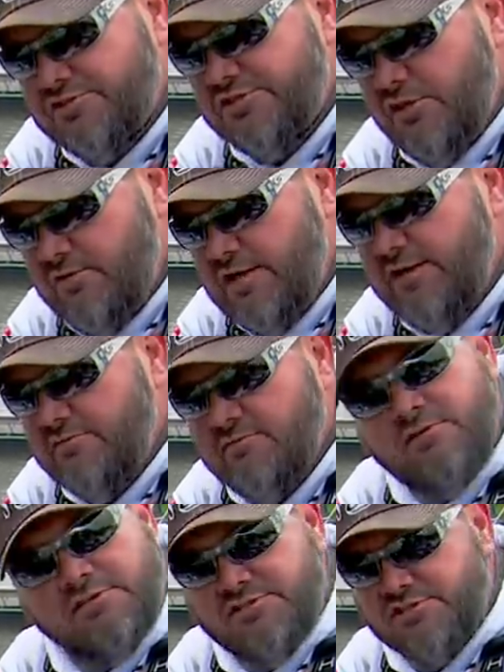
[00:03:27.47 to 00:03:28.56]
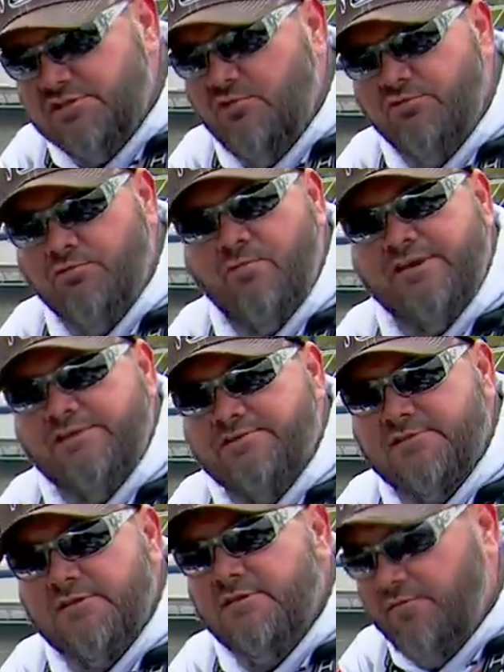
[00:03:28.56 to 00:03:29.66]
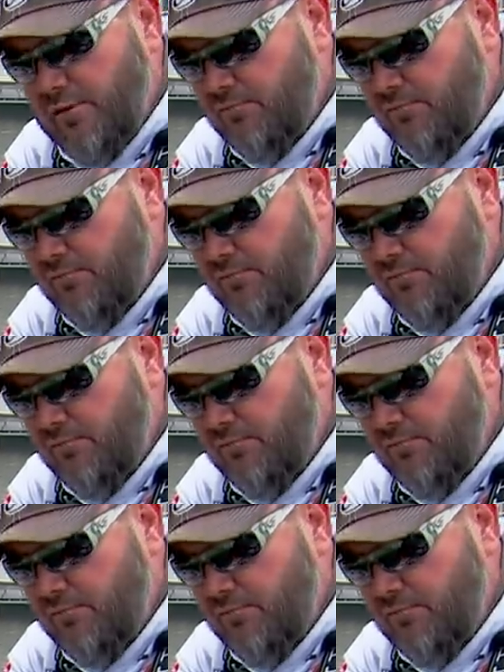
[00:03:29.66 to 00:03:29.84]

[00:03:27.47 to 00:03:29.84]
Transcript: to slow down, just lower the weights. If I